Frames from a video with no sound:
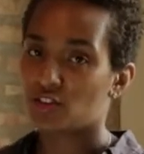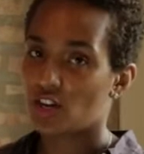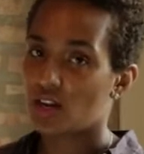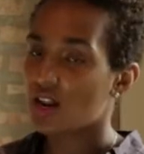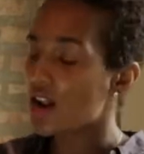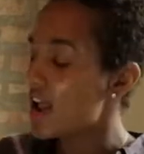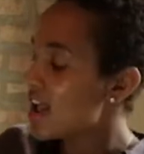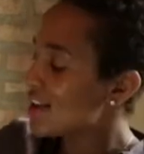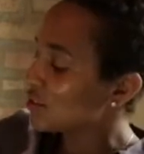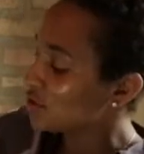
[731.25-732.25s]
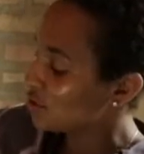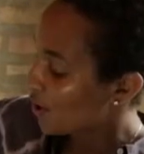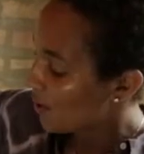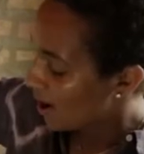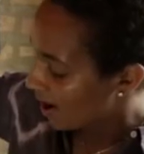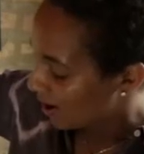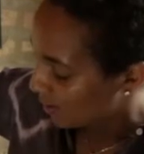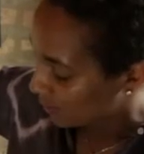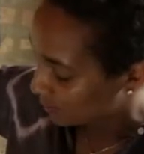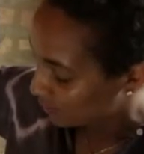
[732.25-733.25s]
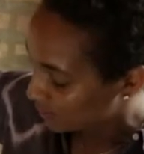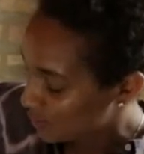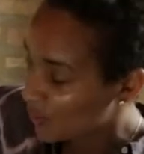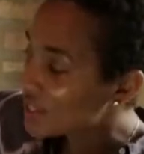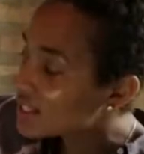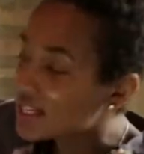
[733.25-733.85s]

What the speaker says: yet. It could start as a print,